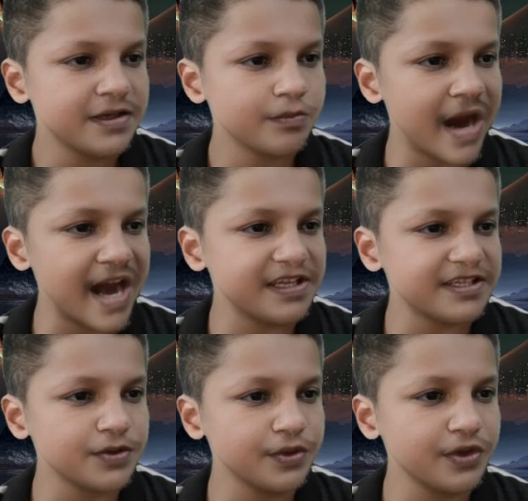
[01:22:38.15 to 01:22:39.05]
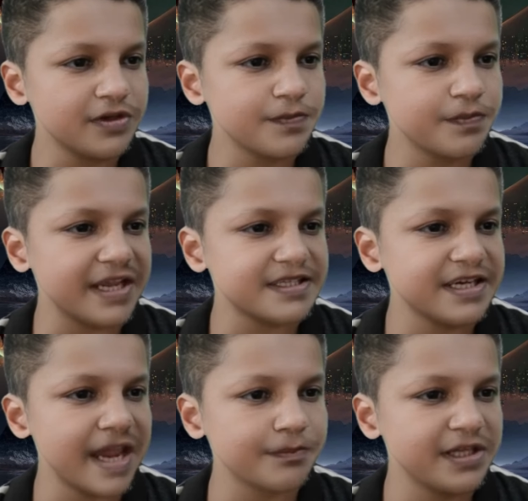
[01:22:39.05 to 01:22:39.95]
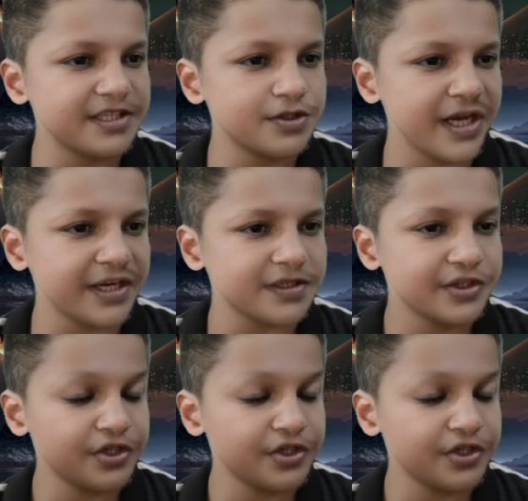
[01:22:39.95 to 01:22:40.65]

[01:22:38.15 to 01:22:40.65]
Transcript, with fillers: Marvel Studios' biggest gamble to date.